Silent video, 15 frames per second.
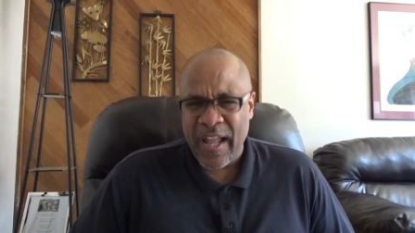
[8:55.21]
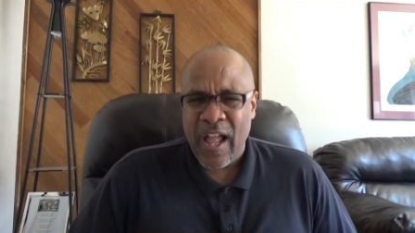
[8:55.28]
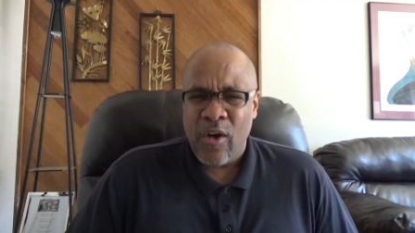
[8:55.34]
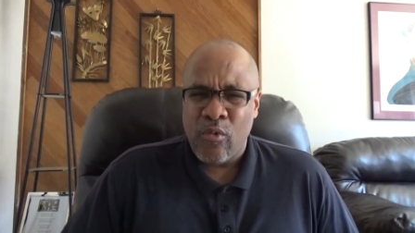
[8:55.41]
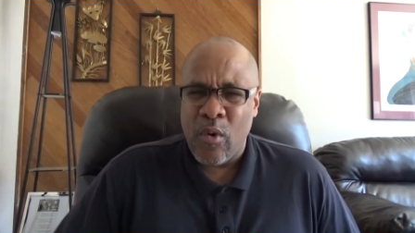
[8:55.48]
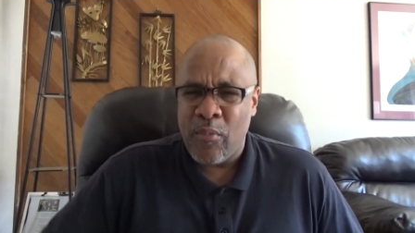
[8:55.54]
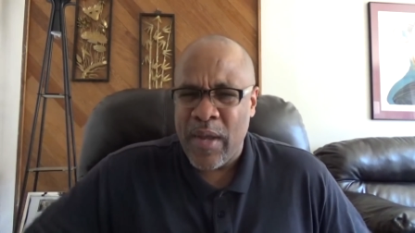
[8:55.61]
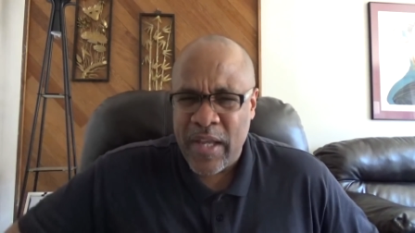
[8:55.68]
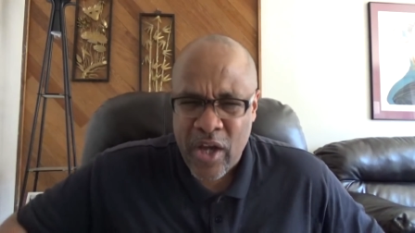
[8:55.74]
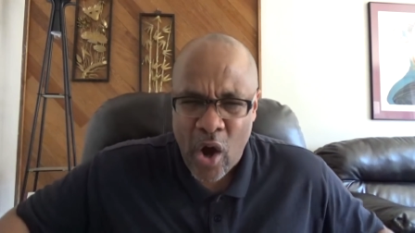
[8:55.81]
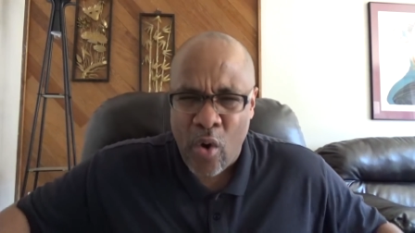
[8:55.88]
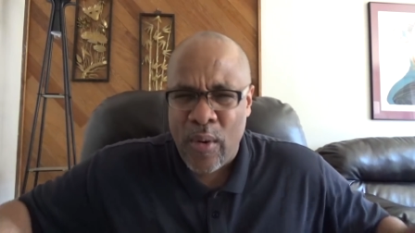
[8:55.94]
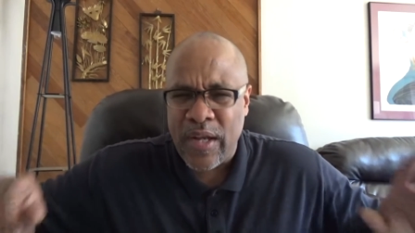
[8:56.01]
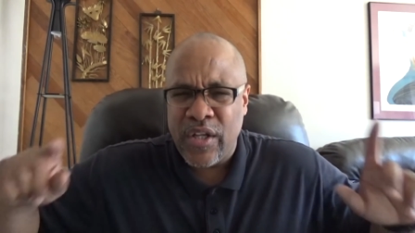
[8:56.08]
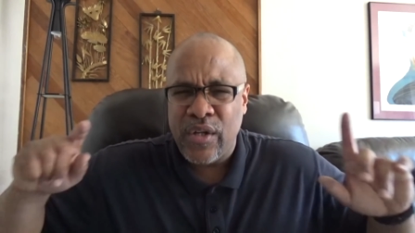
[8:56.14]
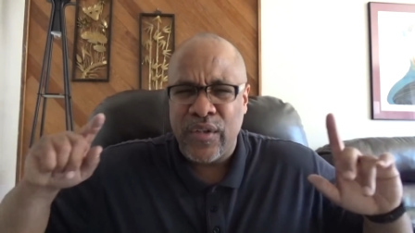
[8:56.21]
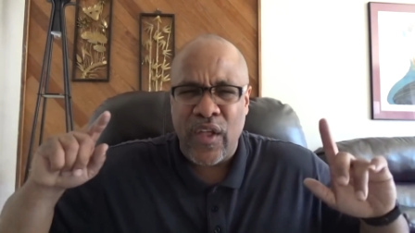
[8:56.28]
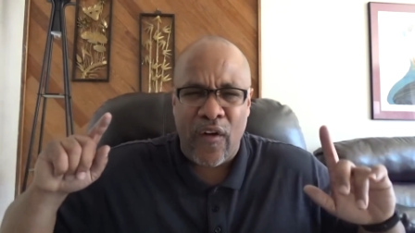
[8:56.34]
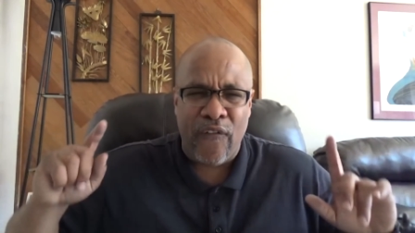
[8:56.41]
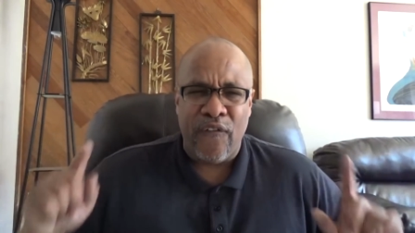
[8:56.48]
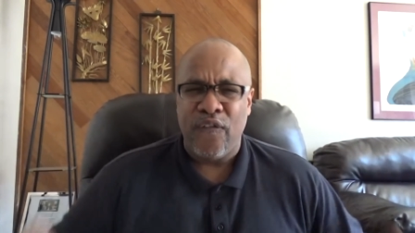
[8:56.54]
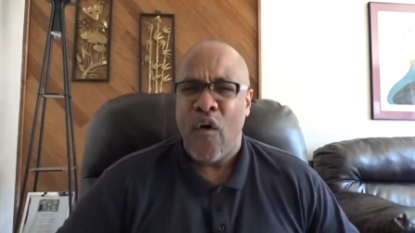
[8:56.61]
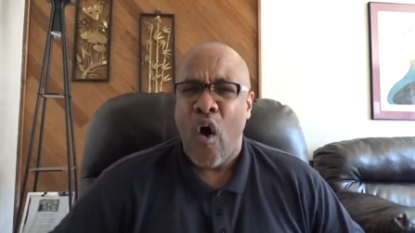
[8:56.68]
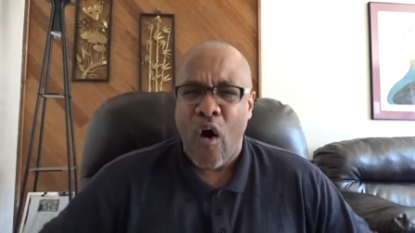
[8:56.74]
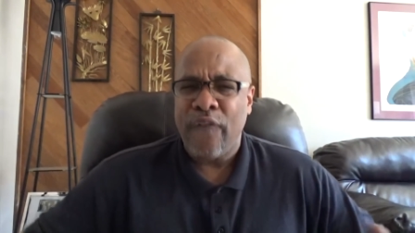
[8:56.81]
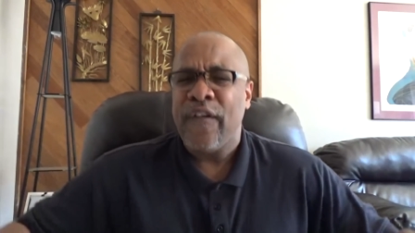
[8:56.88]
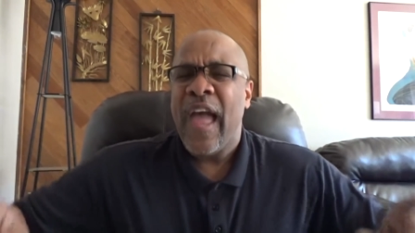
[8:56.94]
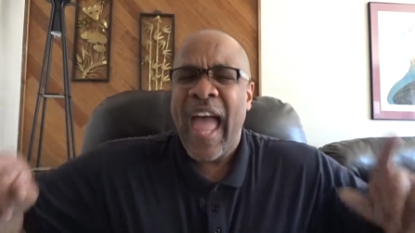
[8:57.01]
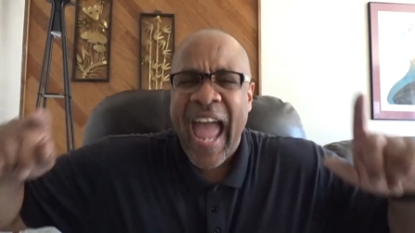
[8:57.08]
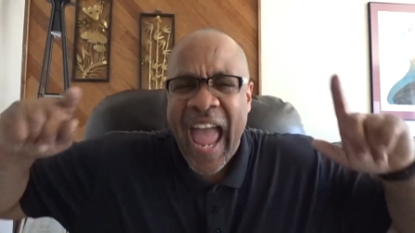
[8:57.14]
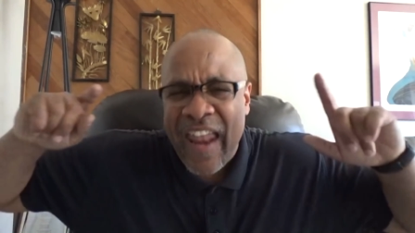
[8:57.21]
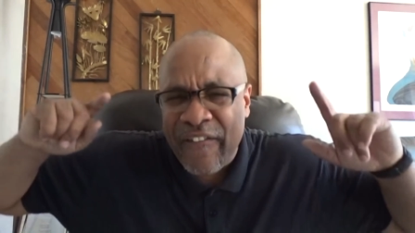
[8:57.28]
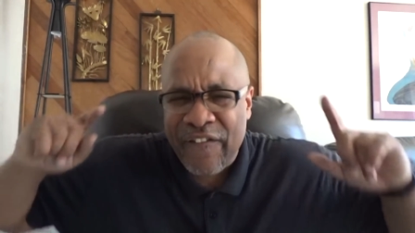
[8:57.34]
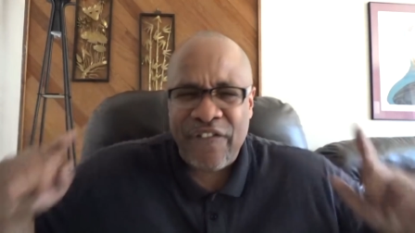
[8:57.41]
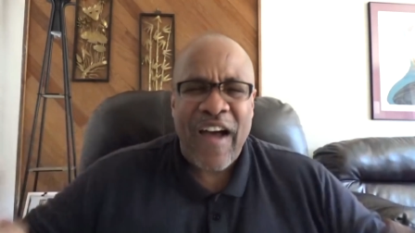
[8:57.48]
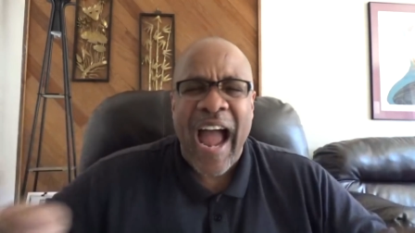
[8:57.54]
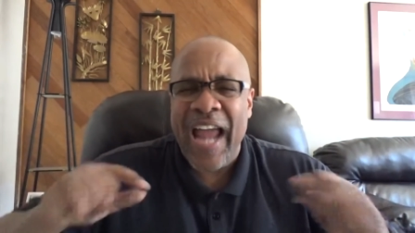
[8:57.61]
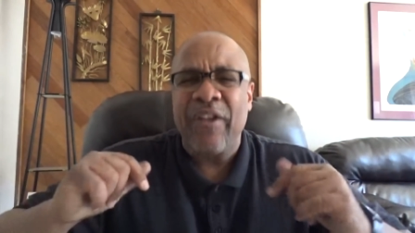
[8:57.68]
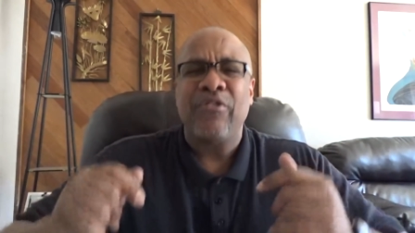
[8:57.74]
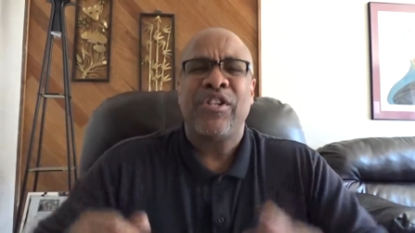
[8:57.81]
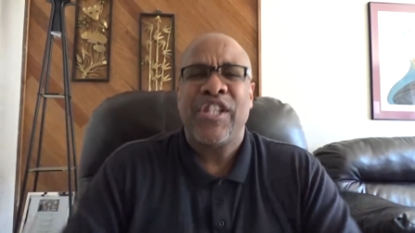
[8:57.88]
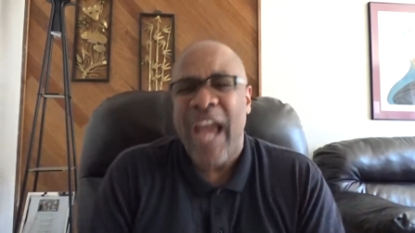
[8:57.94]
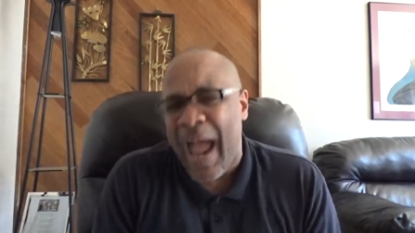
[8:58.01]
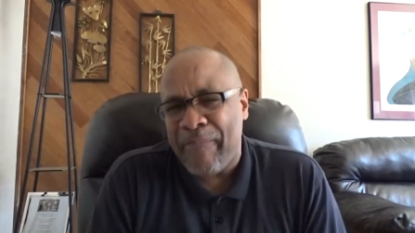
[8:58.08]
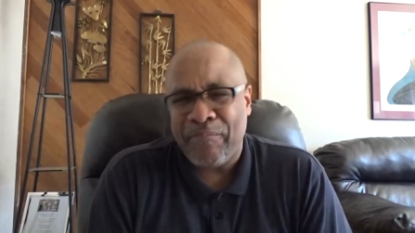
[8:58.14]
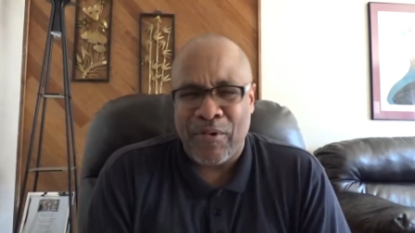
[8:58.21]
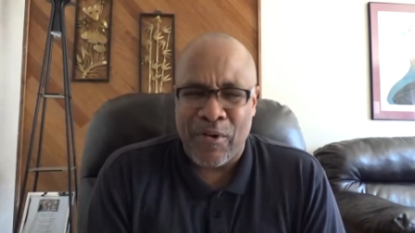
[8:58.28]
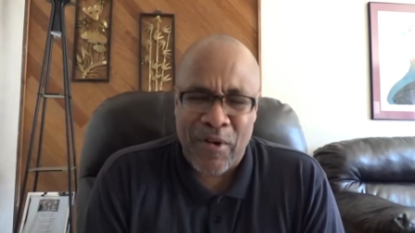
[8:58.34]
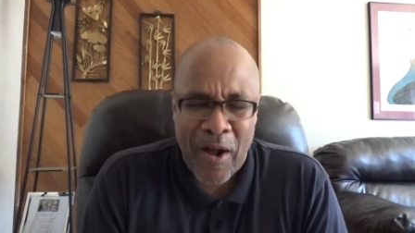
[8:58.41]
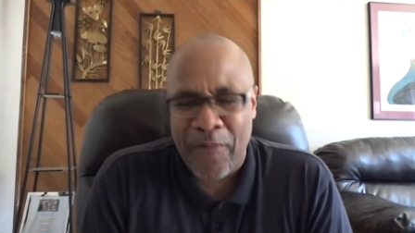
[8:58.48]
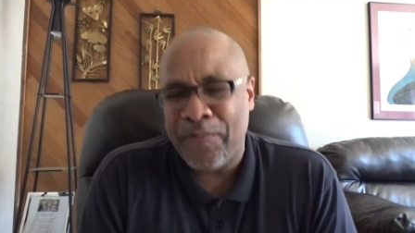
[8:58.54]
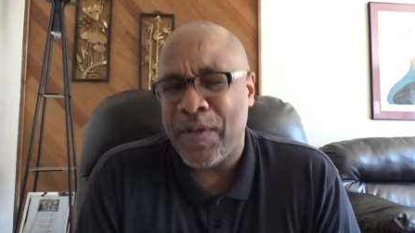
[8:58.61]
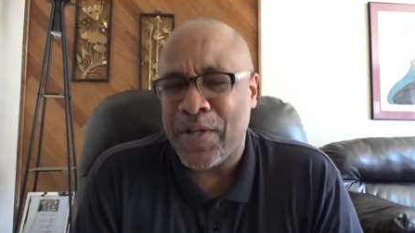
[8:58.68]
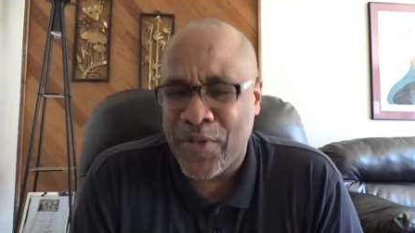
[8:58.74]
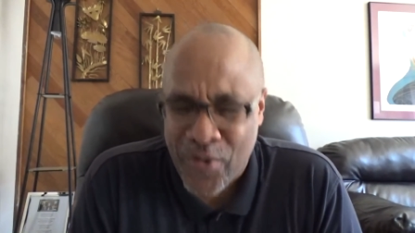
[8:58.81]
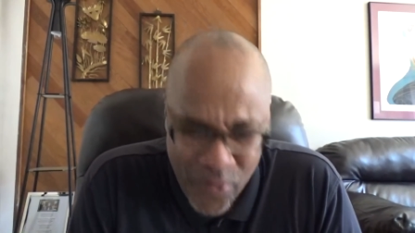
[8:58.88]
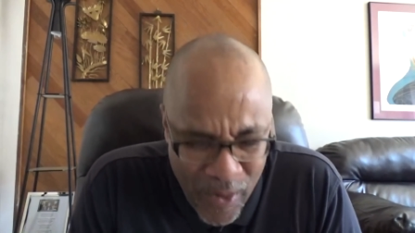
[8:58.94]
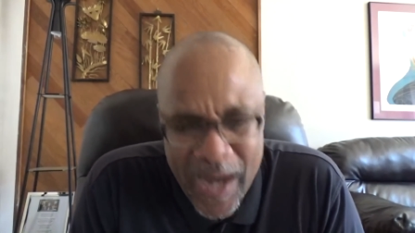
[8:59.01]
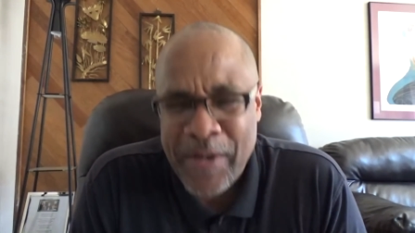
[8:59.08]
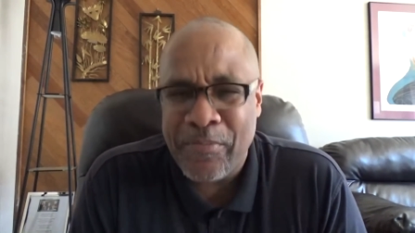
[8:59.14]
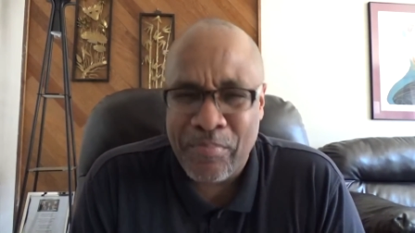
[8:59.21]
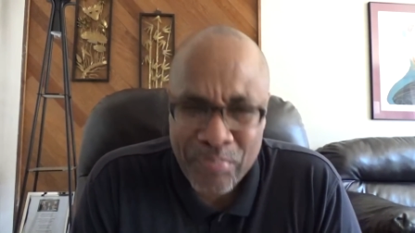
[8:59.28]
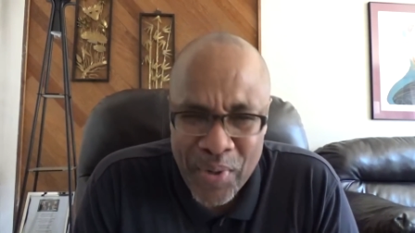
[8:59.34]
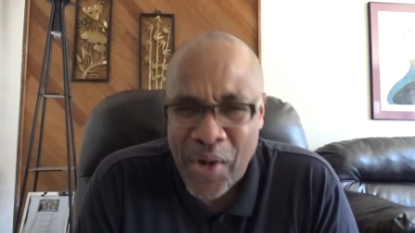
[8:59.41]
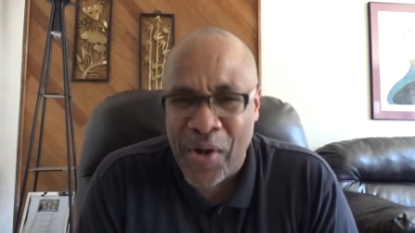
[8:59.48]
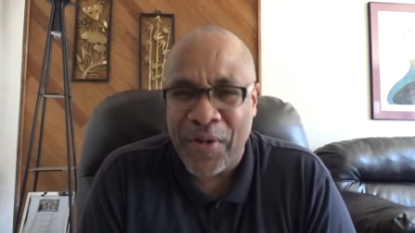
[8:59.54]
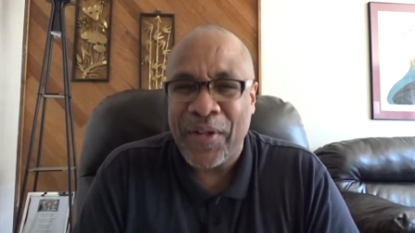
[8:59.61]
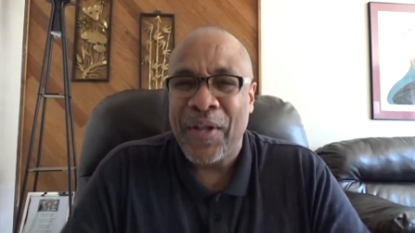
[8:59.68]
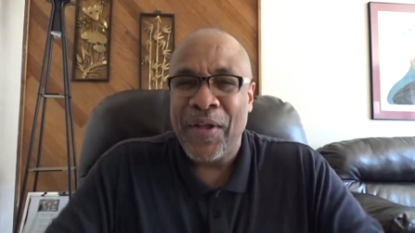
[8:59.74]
when we go into the fourth and final chapter of this great book